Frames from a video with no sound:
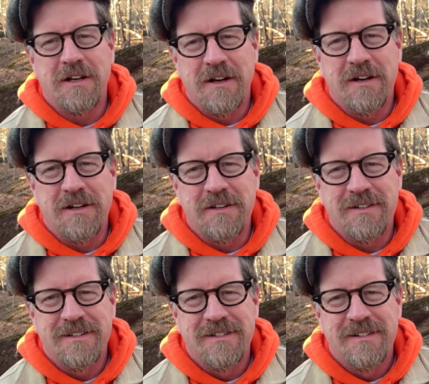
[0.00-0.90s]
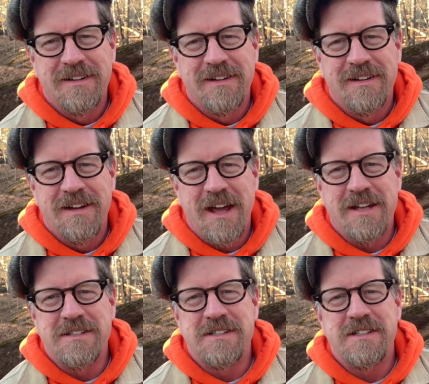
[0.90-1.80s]
God
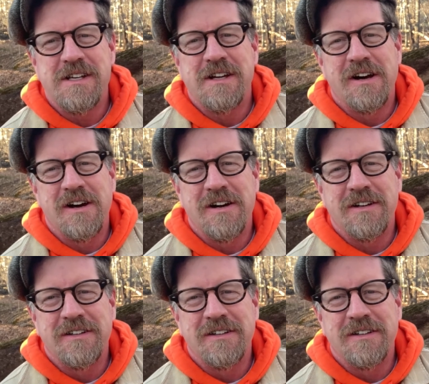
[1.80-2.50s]
and see God.